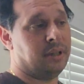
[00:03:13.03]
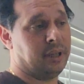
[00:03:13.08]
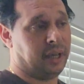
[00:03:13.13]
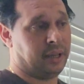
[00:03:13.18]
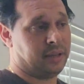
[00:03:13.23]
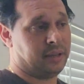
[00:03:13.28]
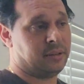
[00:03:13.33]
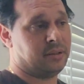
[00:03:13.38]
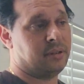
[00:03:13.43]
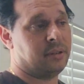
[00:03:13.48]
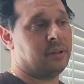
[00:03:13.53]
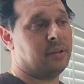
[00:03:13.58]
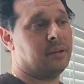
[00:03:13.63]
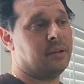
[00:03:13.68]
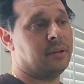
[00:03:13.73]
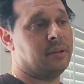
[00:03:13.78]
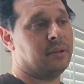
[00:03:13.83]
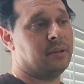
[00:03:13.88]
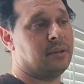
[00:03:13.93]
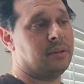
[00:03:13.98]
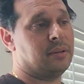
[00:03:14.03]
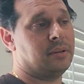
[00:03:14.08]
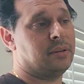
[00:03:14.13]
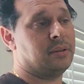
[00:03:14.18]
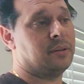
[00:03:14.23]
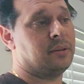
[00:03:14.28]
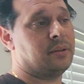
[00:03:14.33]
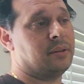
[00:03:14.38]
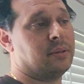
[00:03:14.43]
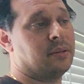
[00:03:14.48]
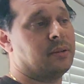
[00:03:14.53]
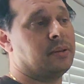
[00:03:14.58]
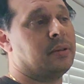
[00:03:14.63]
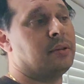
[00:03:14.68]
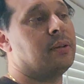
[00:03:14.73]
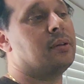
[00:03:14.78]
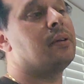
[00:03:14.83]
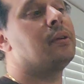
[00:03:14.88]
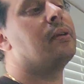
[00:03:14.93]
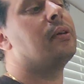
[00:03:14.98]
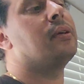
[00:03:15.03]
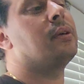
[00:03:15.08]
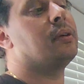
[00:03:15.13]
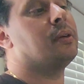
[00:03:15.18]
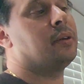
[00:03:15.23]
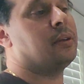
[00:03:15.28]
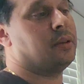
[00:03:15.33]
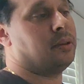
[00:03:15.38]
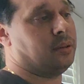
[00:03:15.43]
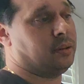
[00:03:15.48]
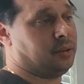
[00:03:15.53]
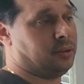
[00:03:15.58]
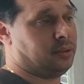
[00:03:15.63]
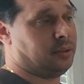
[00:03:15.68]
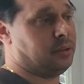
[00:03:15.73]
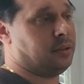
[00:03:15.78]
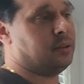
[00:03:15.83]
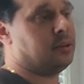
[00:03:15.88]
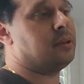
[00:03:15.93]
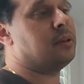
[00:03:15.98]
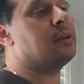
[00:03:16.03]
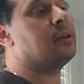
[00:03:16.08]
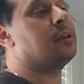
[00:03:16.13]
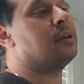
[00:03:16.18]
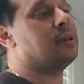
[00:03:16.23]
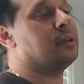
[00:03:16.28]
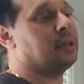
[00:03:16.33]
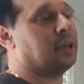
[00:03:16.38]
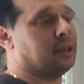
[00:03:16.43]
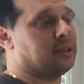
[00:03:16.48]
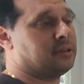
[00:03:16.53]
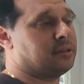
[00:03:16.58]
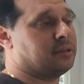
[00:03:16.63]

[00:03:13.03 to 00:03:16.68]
so you got 2 possible Airbnbs here in